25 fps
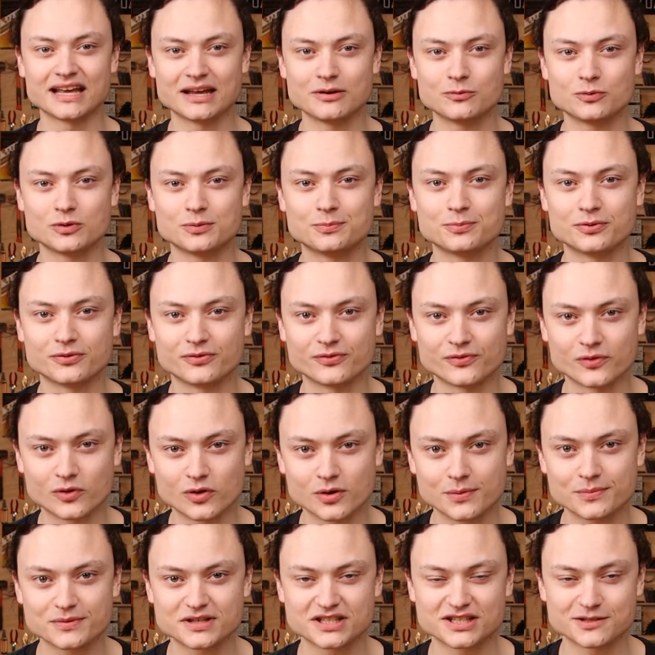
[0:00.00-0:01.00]
it will
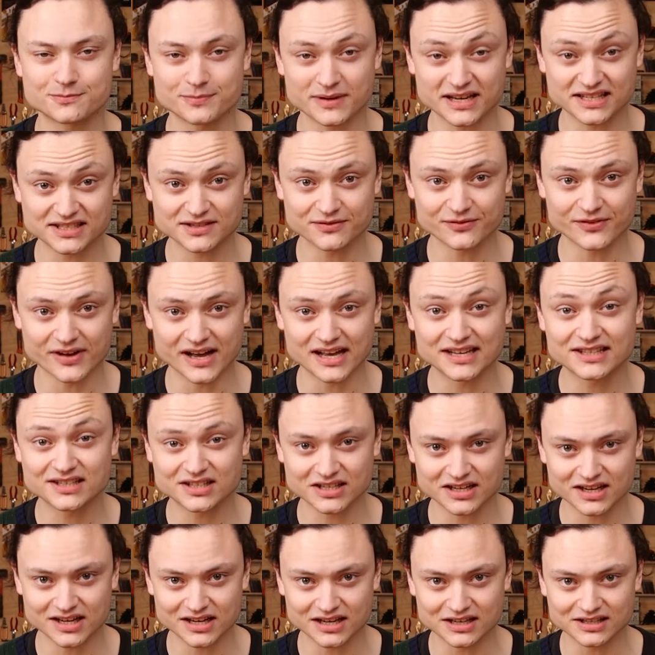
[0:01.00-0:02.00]
perform the specified
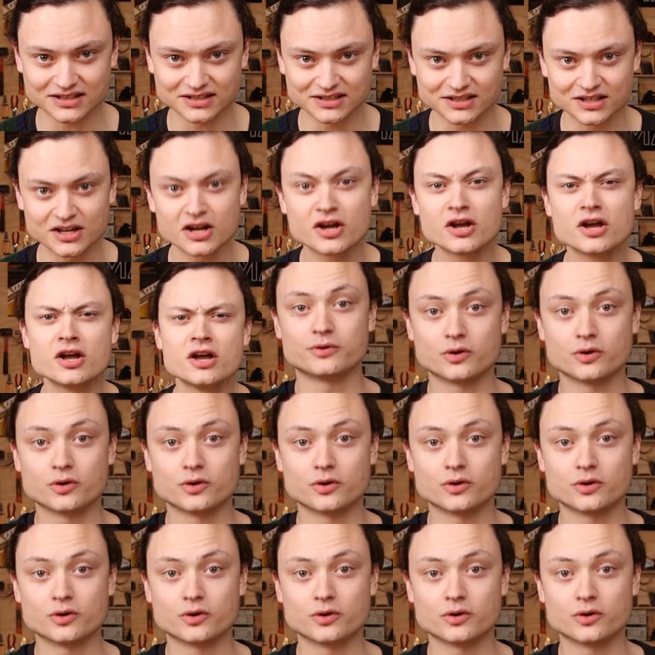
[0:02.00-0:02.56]
task.